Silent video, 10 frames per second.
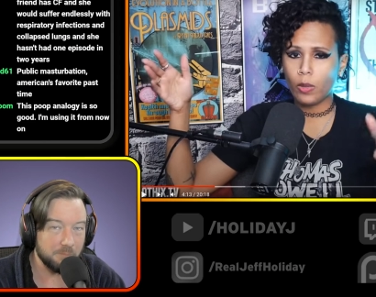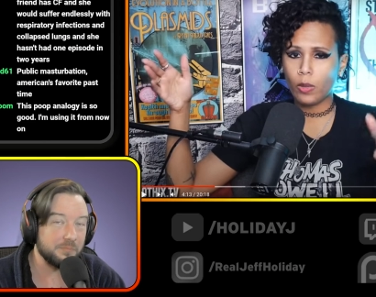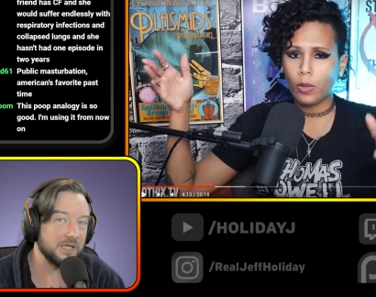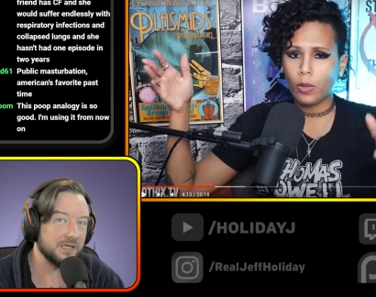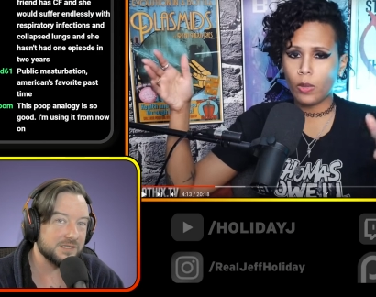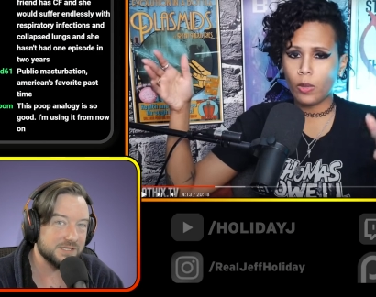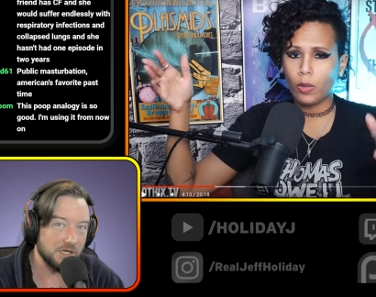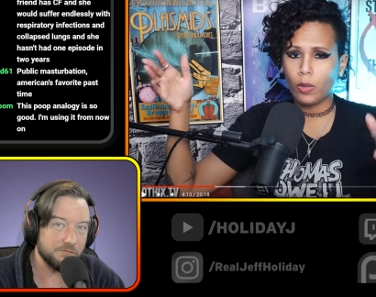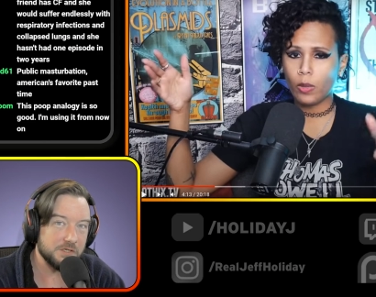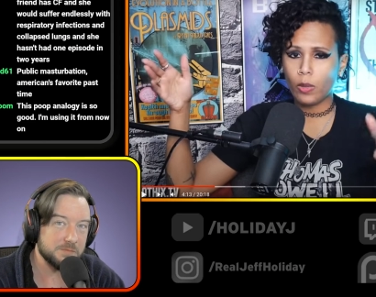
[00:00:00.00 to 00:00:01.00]
Speaker 1: being
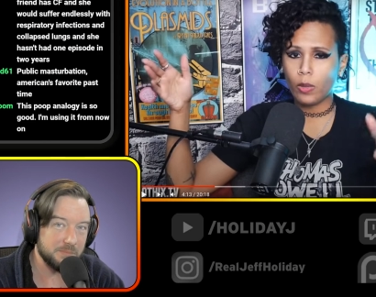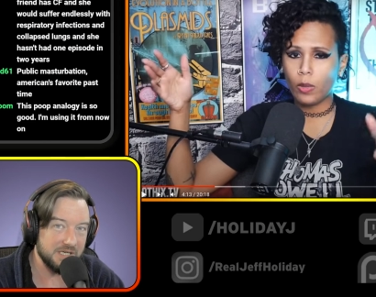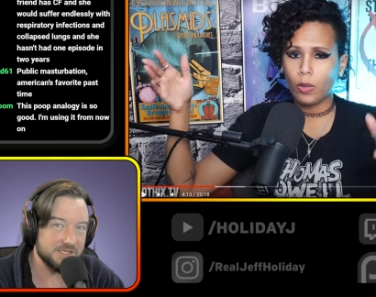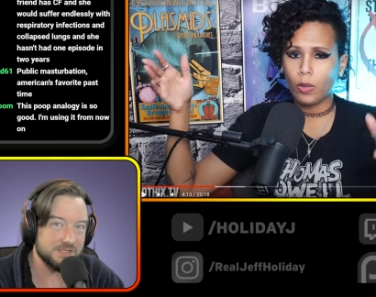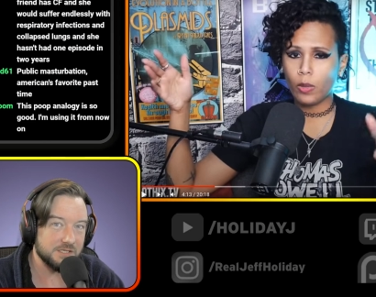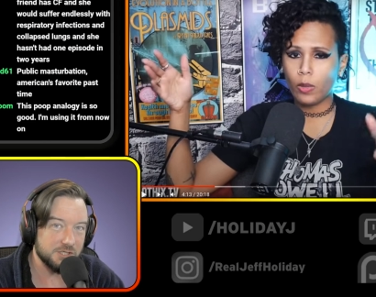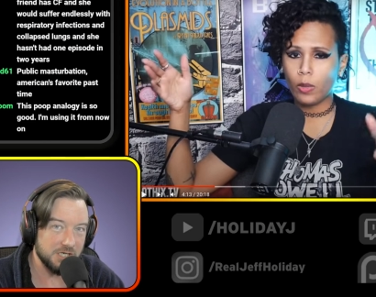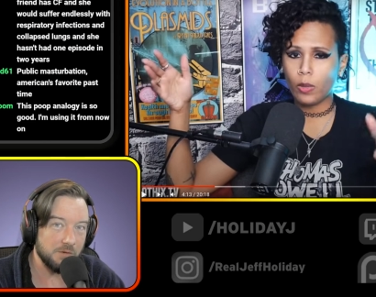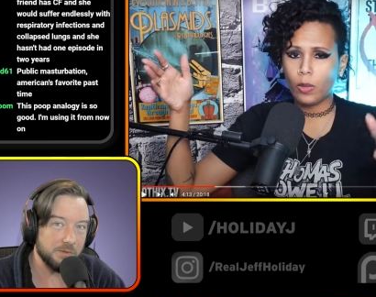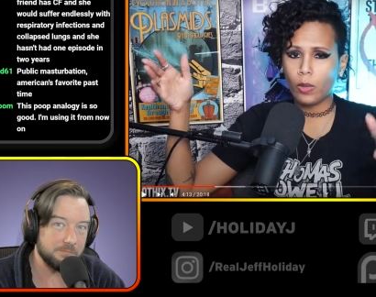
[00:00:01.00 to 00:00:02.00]
selfish pieces of
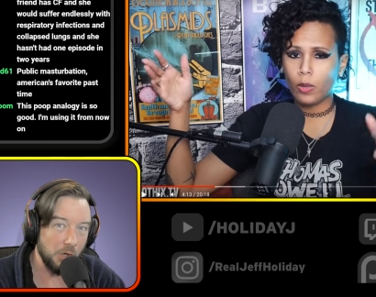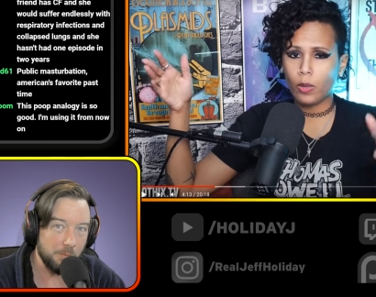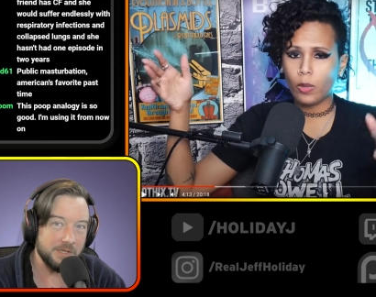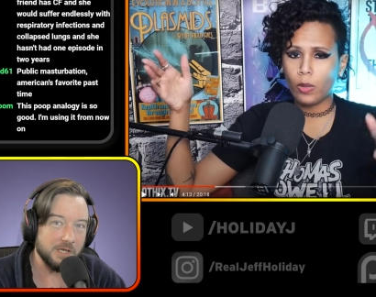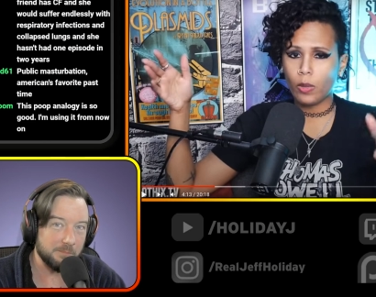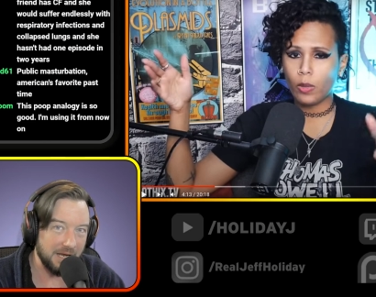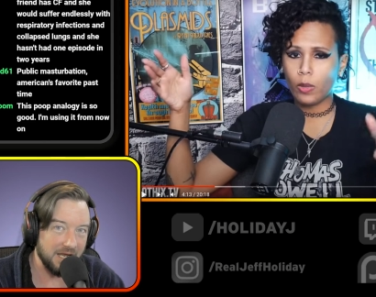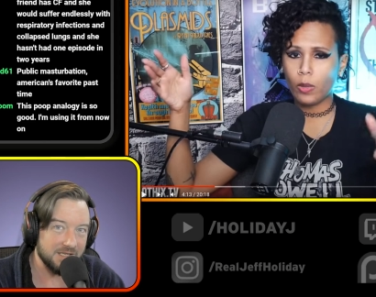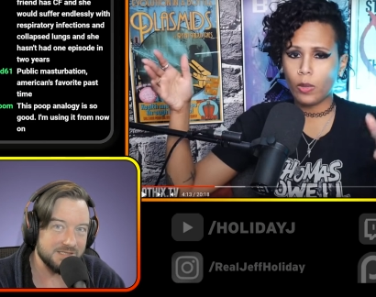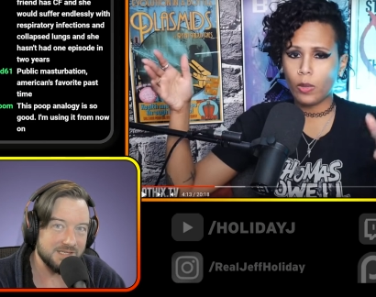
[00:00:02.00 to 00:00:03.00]
shit with poop in their
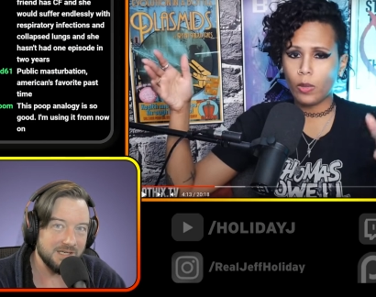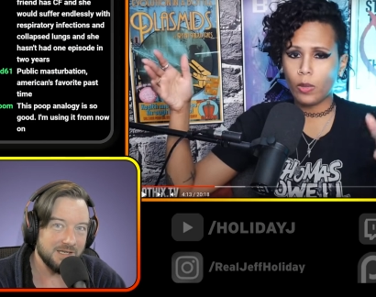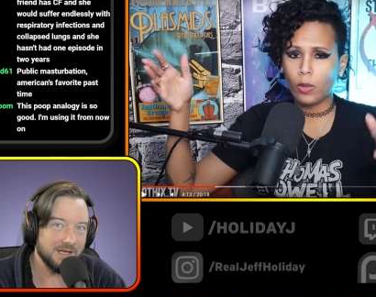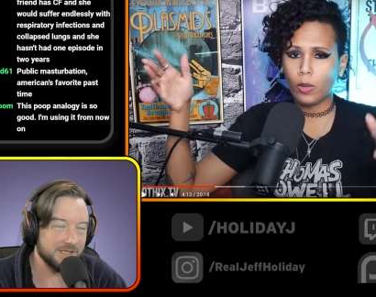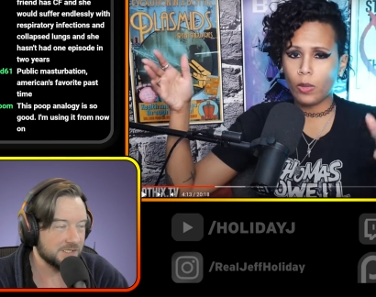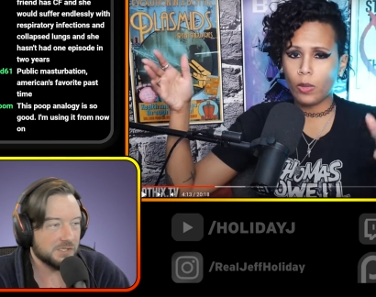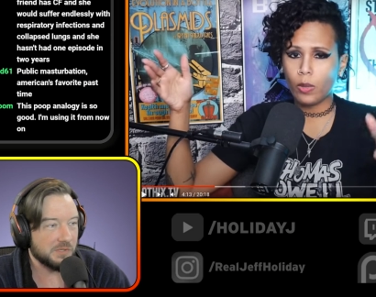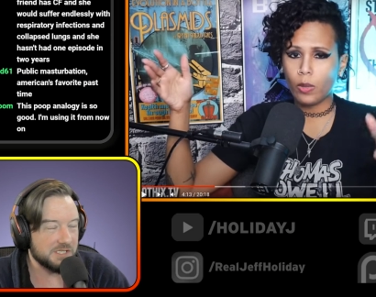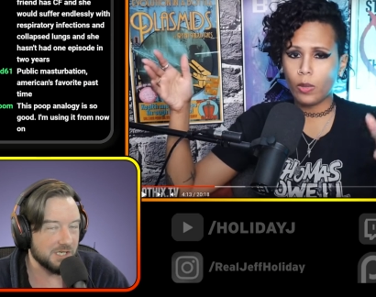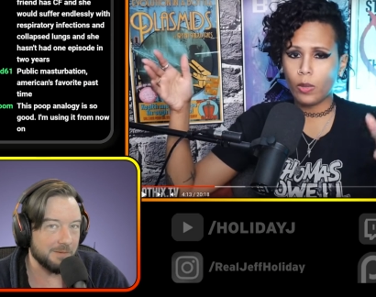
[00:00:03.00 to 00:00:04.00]
pants and
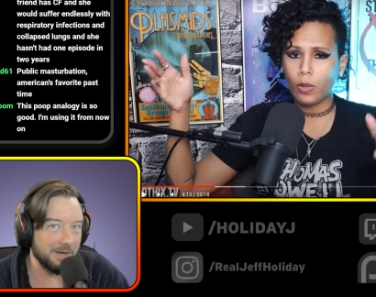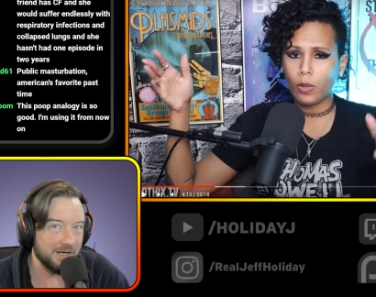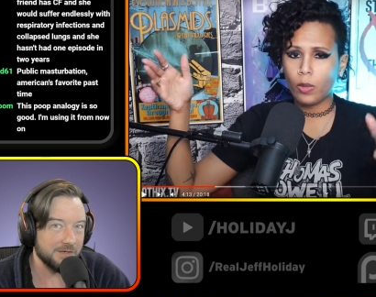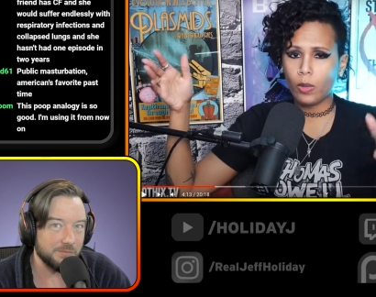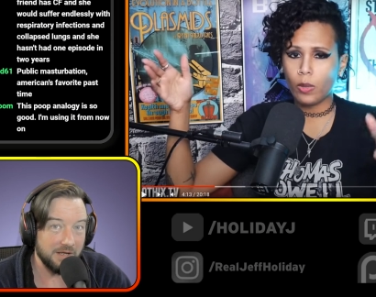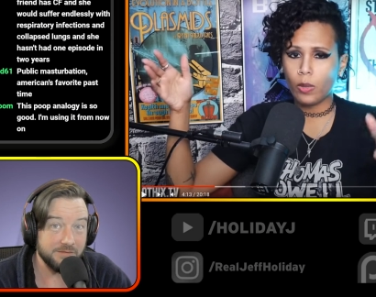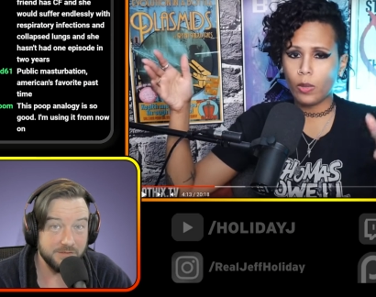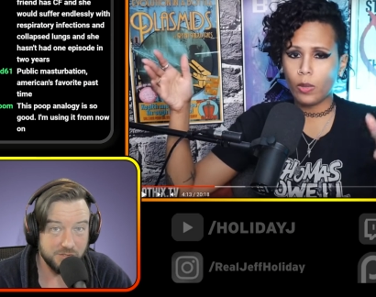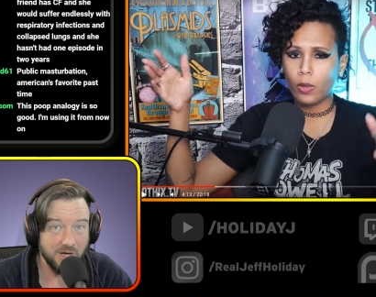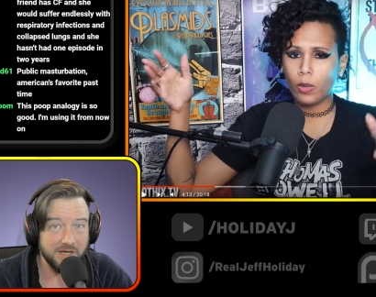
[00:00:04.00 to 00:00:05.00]
screeching about it rather than
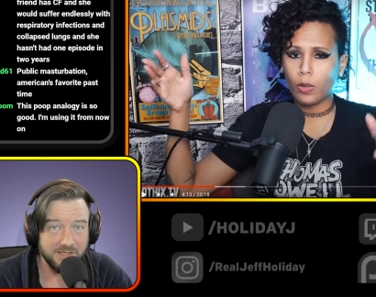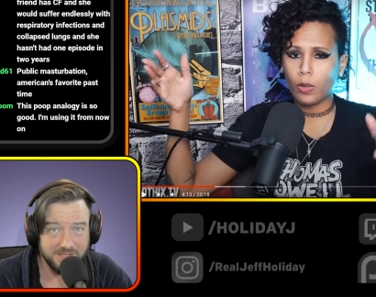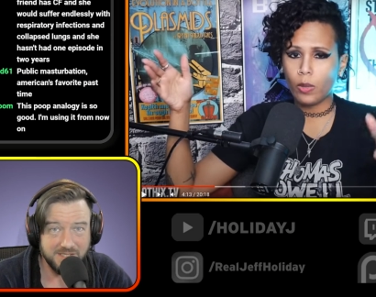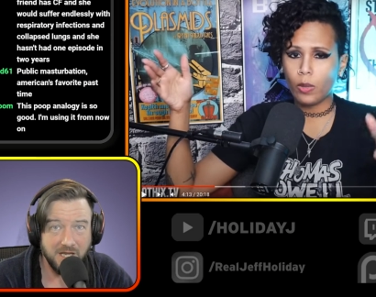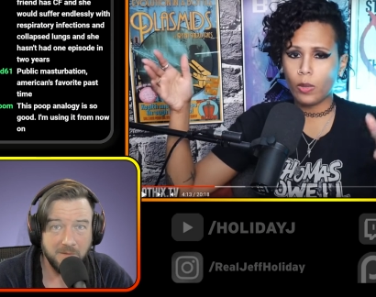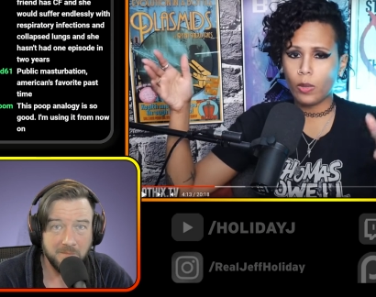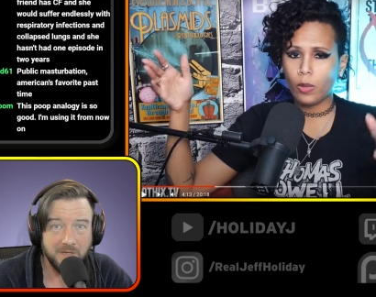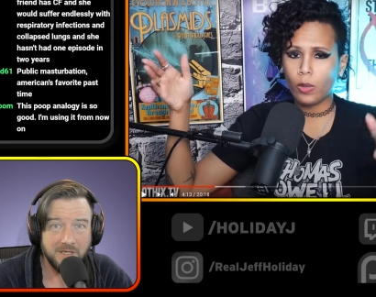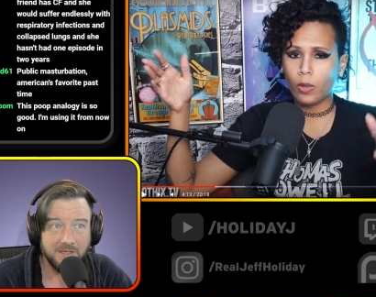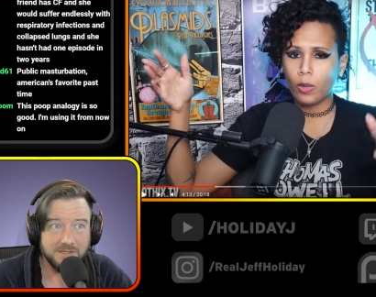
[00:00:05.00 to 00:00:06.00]
trying to stem
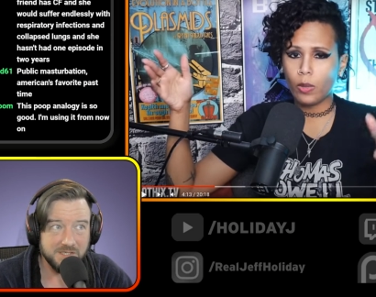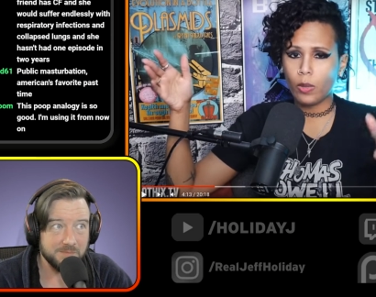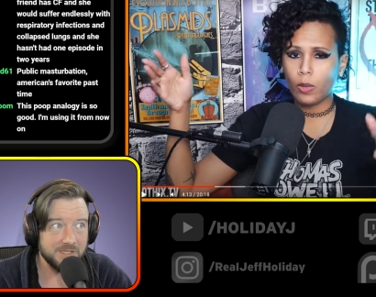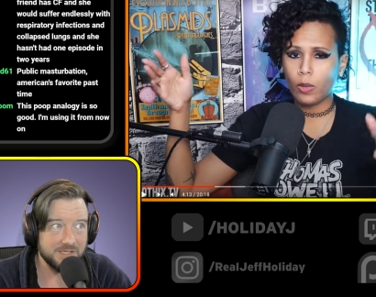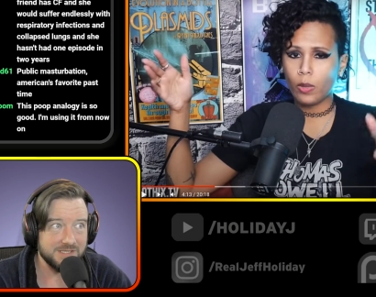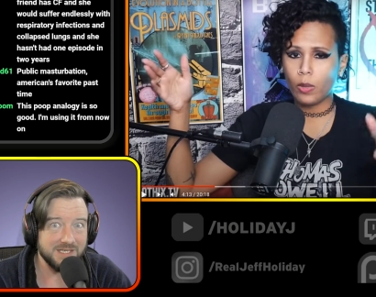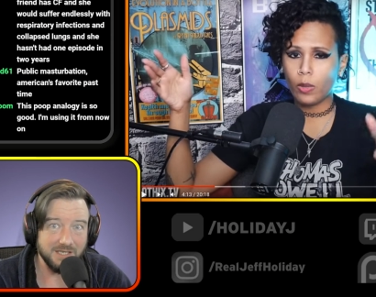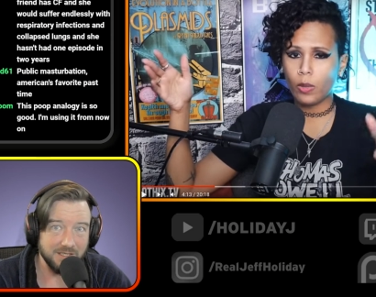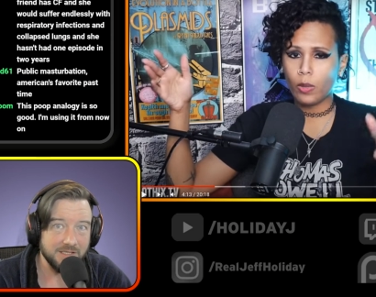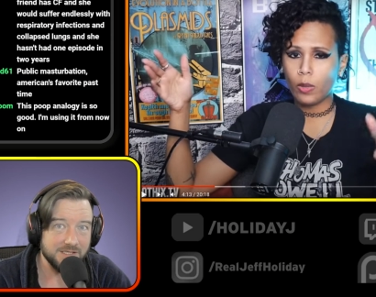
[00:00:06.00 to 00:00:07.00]
something that's
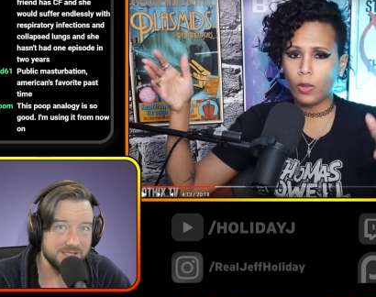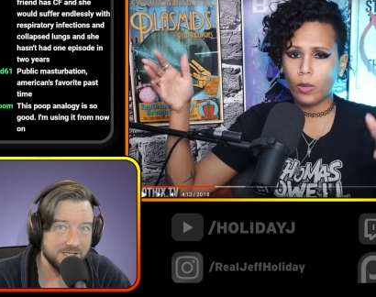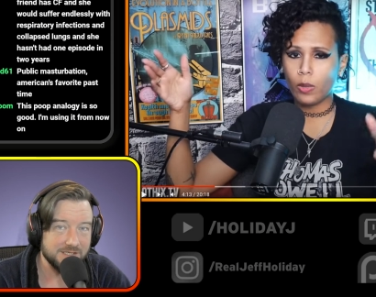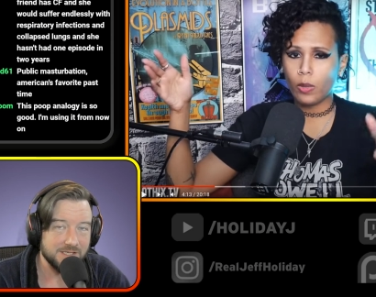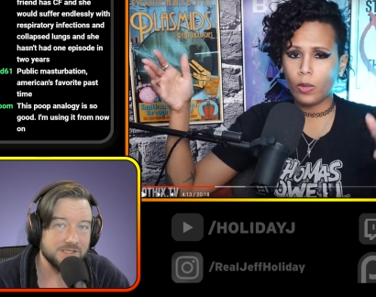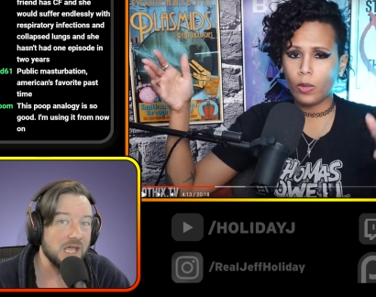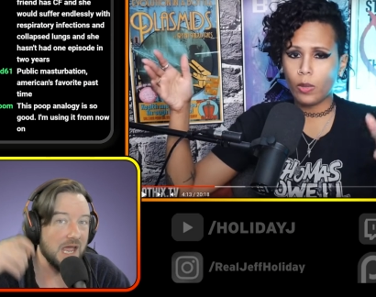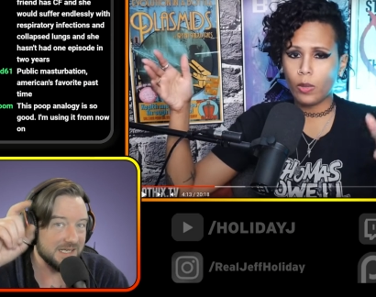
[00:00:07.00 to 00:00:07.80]
killing the citizens.